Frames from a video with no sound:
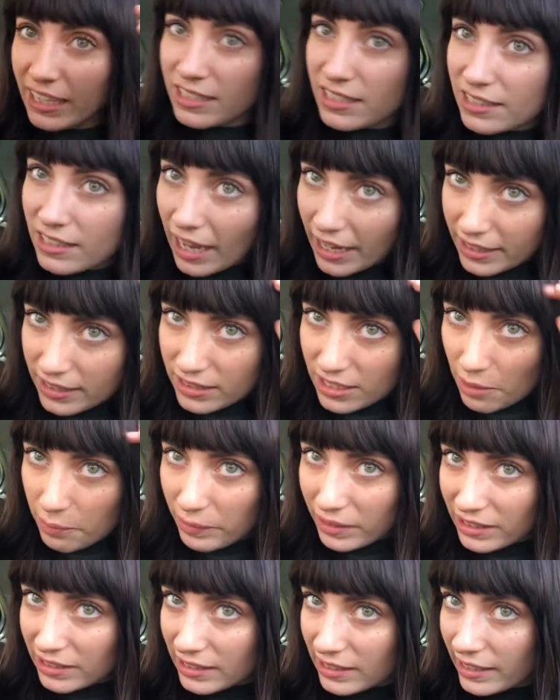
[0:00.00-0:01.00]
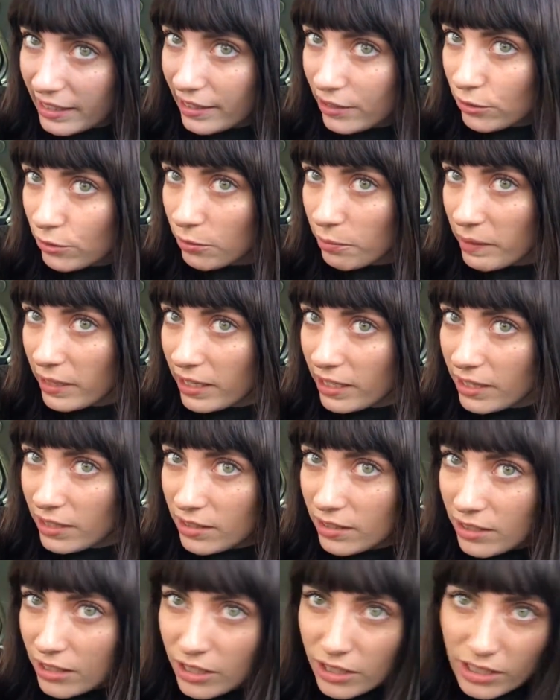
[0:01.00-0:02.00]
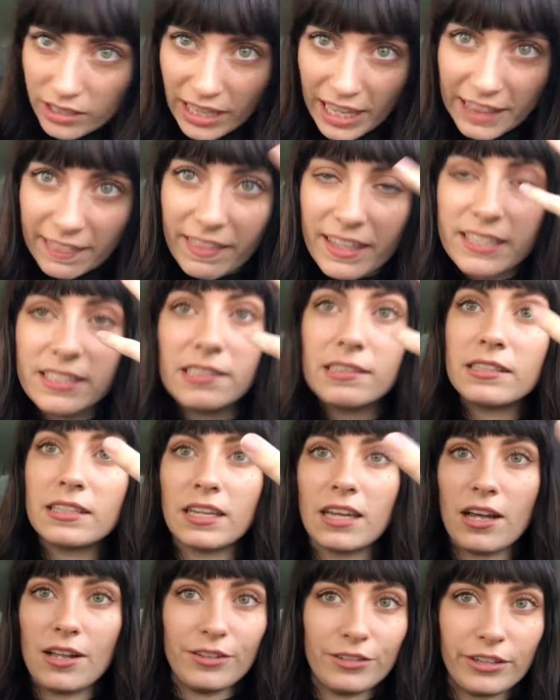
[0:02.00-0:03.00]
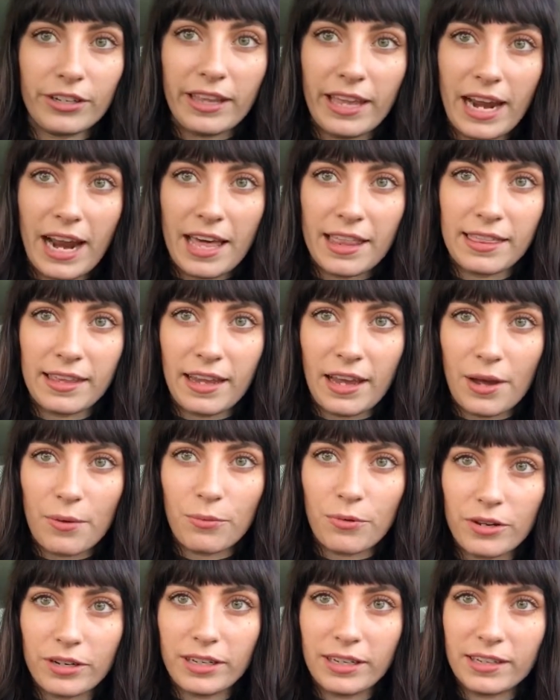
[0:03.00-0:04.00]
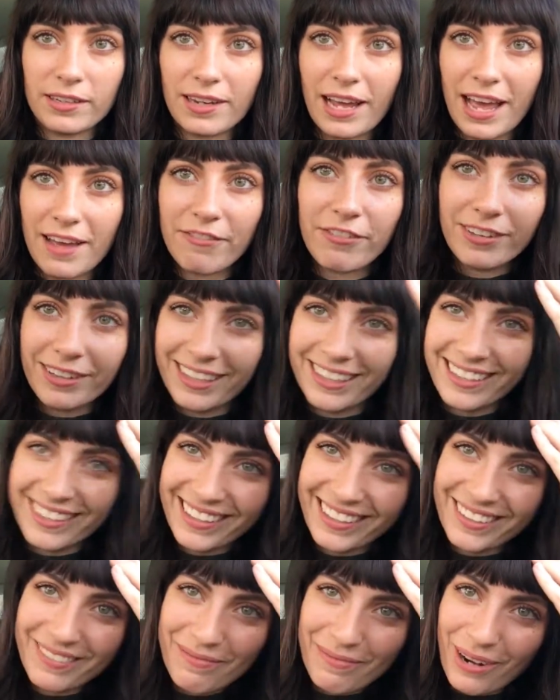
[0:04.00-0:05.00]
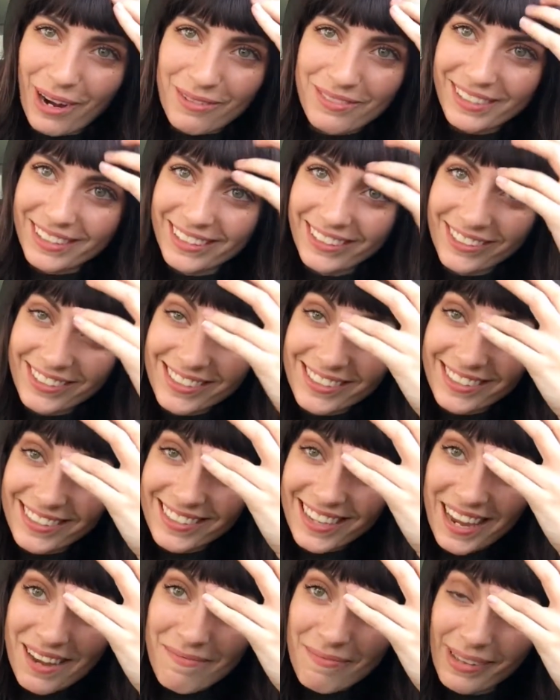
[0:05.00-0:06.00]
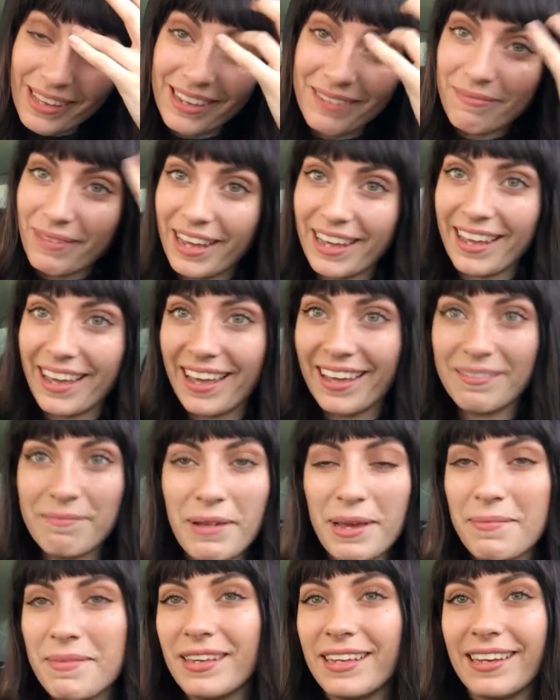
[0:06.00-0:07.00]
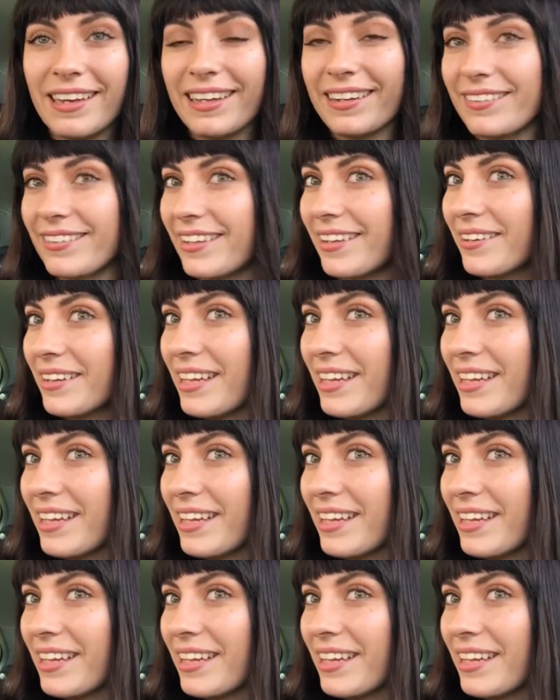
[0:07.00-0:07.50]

it's lightened up a little bit. Like this is the color that I think I wanted. I feel like it probably looks the same, but in my head, maybe, I don't know.